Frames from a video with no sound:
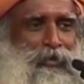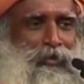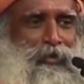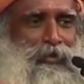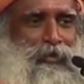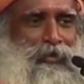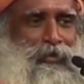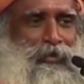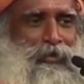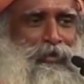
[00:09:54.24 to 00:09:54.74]

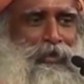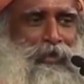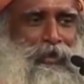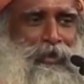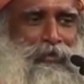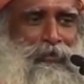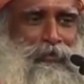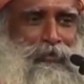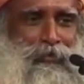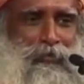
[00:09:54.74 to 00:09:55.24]
a
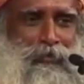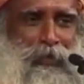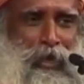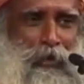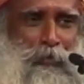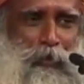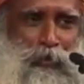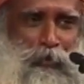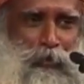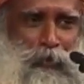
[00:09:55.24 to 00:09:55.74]
little
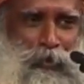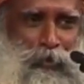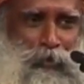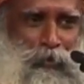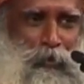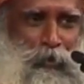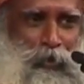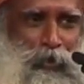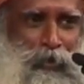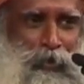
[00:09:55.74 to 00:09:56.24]
rabbit was
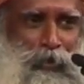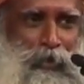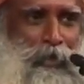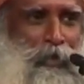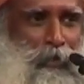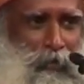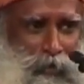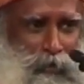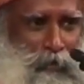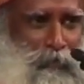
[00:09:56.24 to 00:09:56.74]
going, he
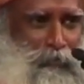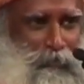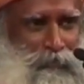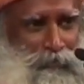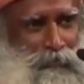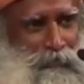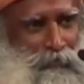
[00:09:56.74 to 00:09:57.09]
caught him.